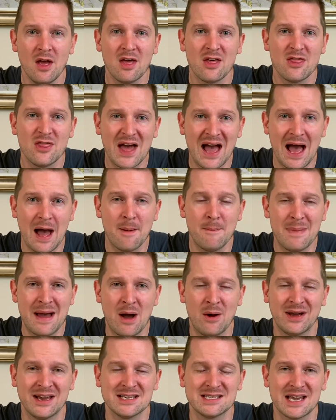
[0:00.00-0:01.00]
That
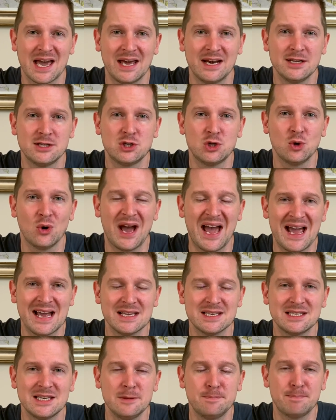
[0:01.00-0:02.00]
amount gets added to your
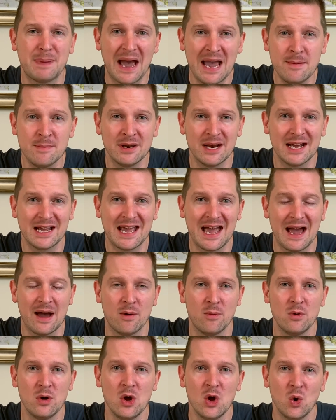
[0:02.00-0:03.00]
Etsy payment
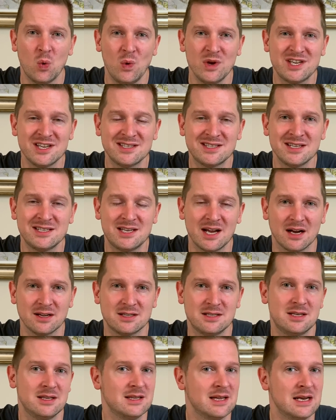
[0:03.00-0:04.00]
account, which is
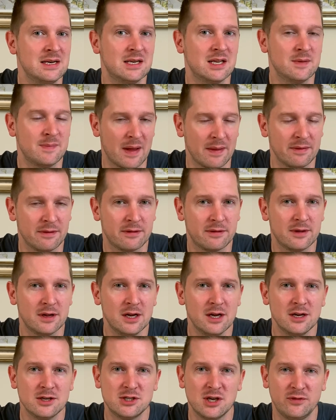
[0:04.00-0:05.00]
deducted at the end of the month.
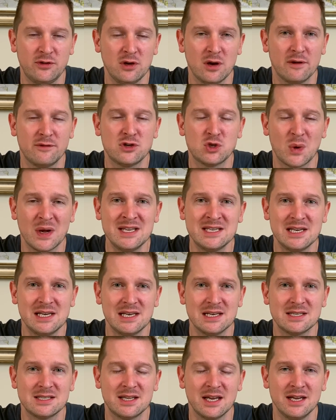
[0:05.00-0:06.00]
So if you have 20
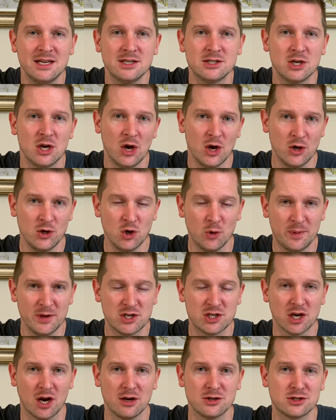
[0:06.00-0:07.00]
listings, you'll be
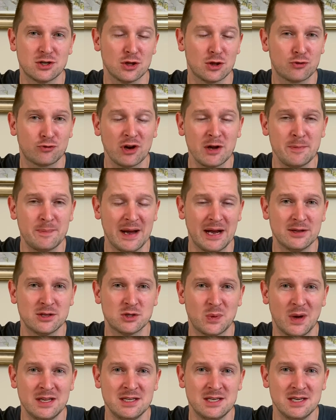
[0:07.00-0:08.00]
charged
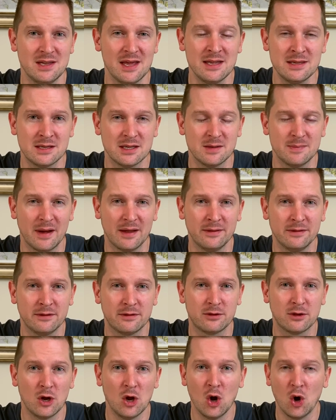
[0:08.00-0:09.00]
£3.20 at the end of the
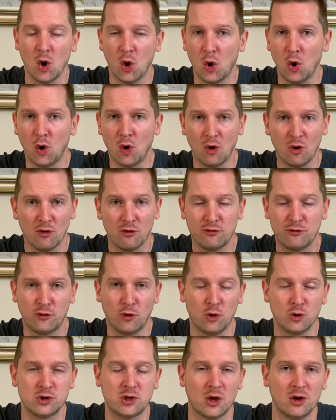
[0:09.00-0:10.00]
month or
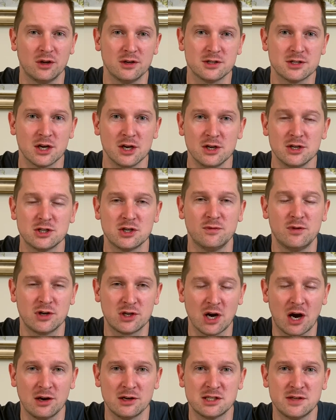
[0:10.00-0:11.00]
$4. So
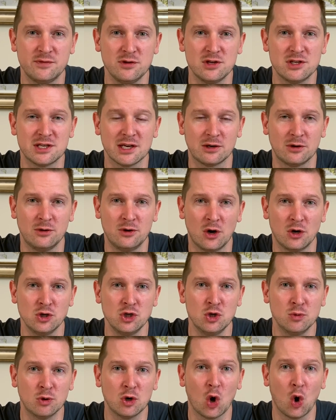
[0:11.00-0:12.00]
regardless if you sell or not,
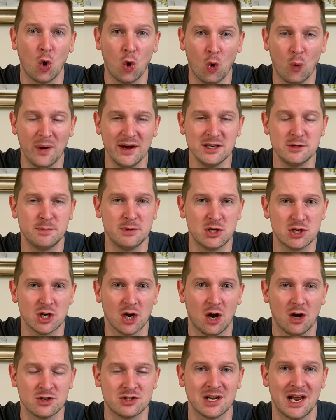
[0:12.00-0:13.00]
you will always be
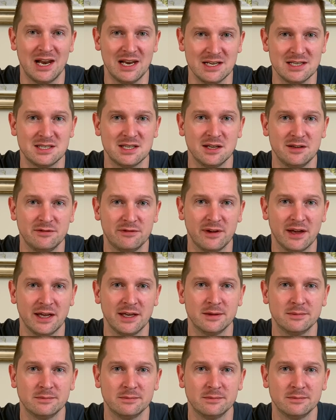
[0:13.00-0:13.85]
charged a listing fee.